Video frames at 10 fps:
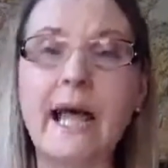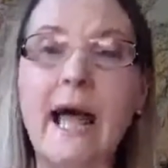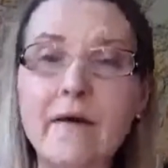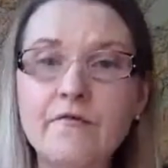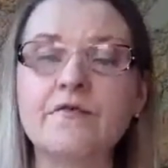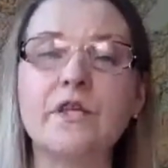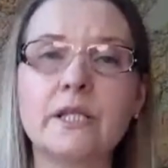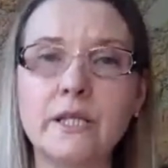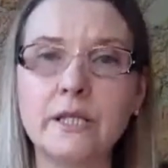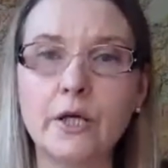
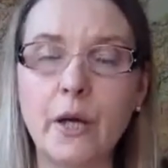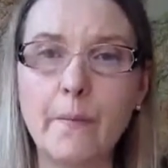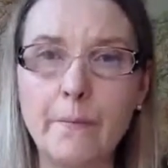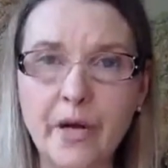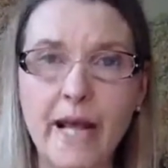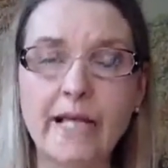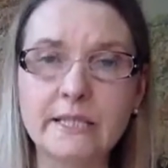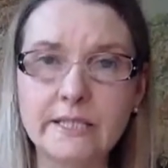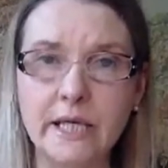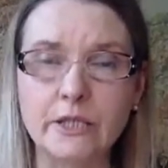everything
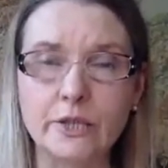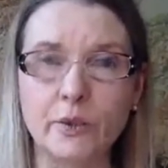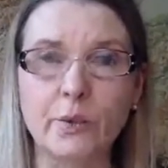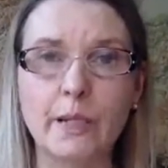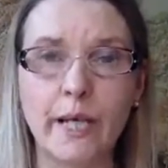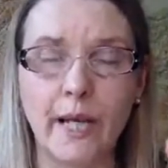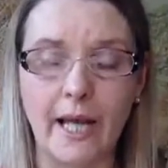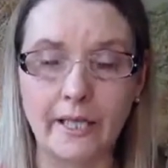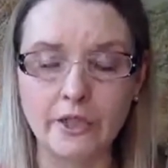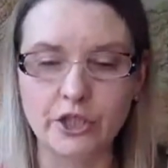brings its own
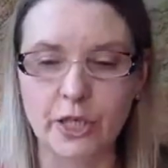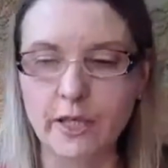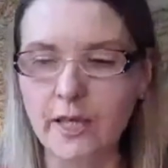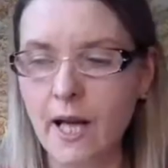energy.